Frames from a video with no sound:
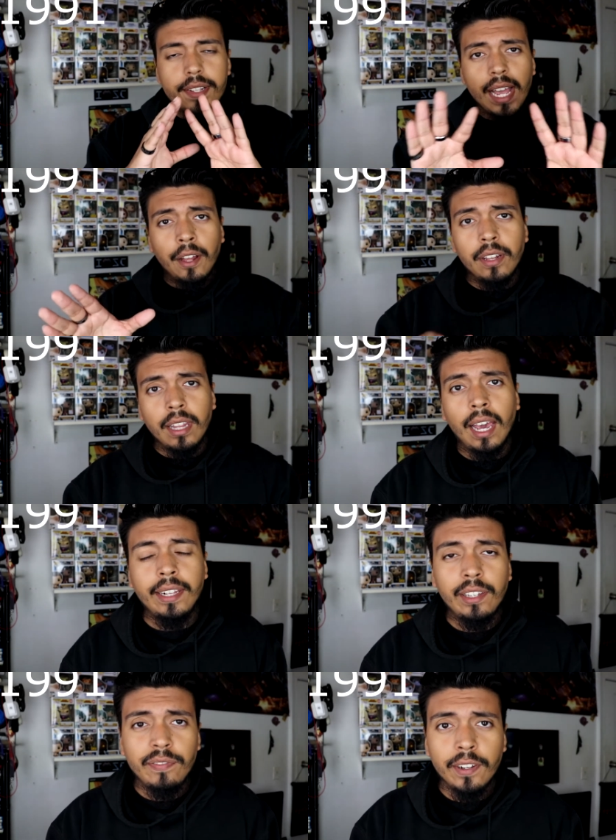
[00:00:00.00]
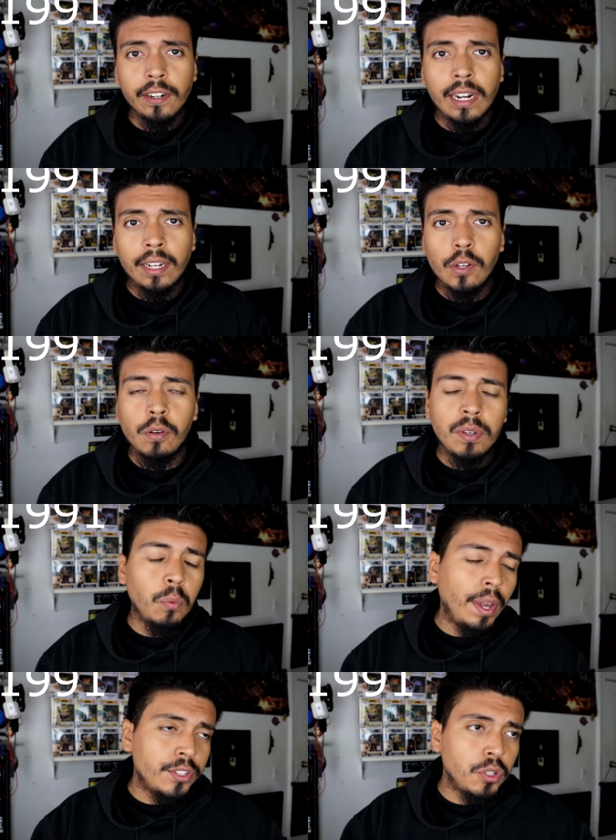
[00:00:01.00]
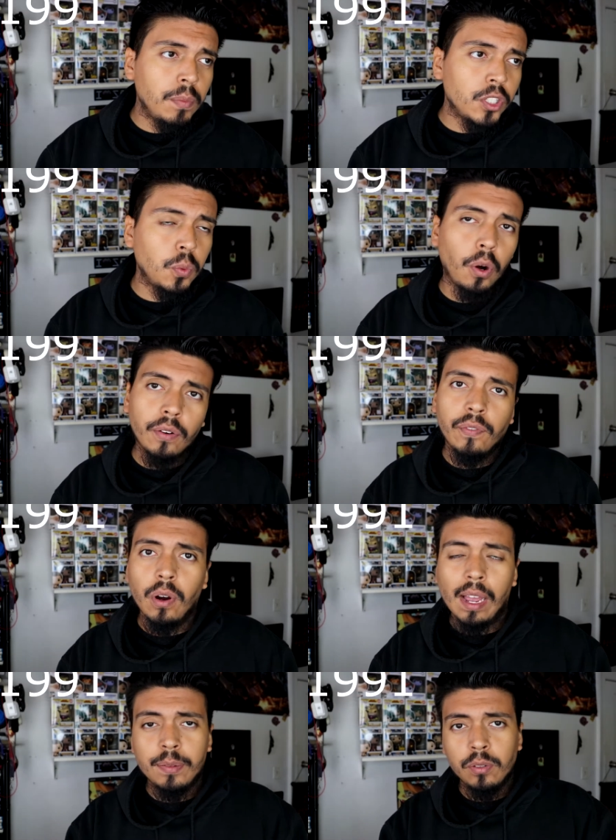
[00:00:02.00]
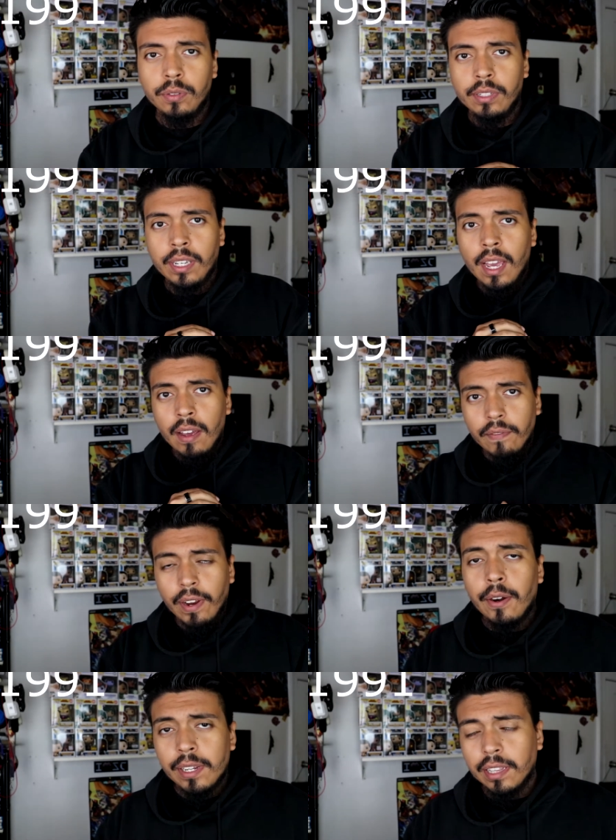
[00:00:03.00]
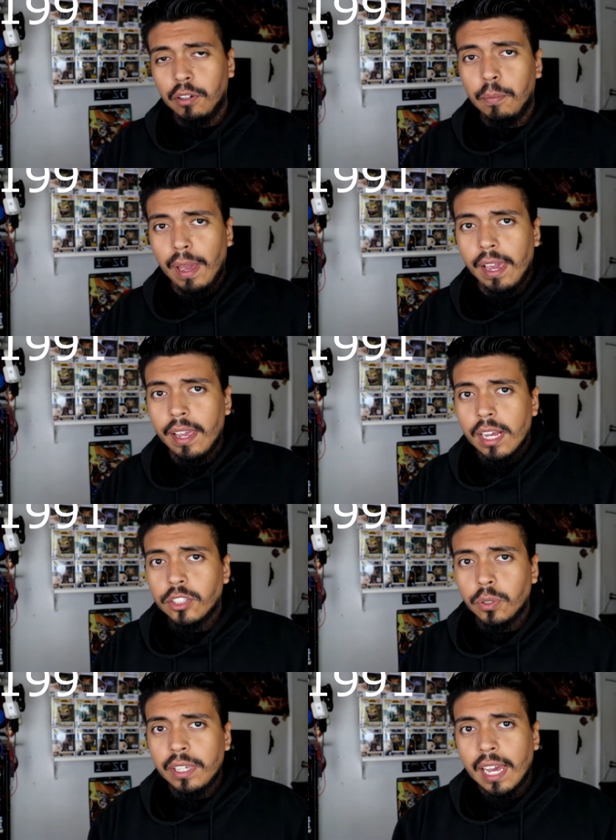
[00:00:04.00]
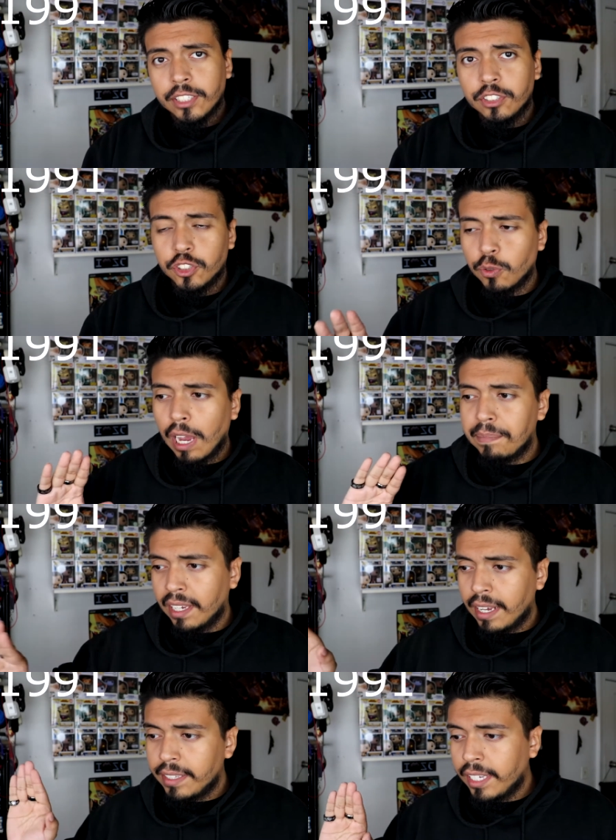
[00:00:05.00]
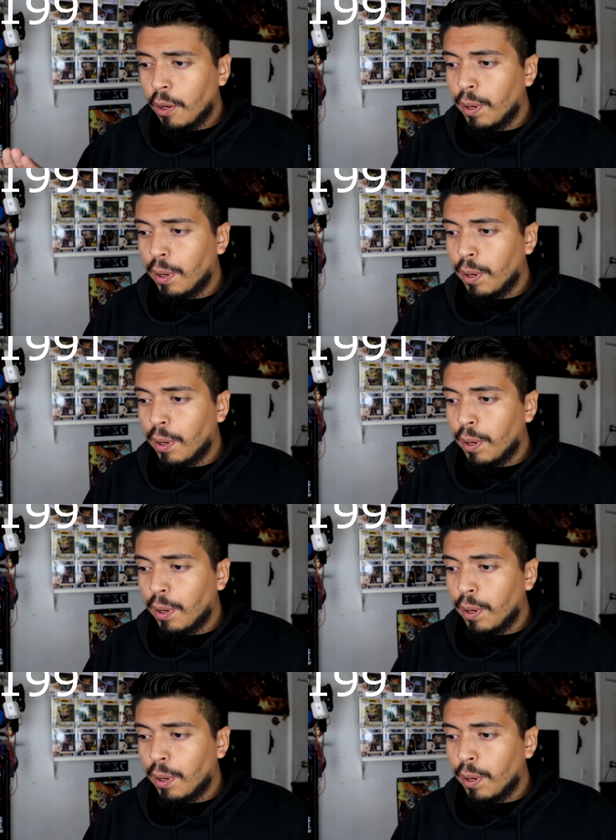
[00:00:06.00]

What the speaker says: Down the line, he figured out it would be way too much work for absolutely very little pay, so he actually scrapped that idea.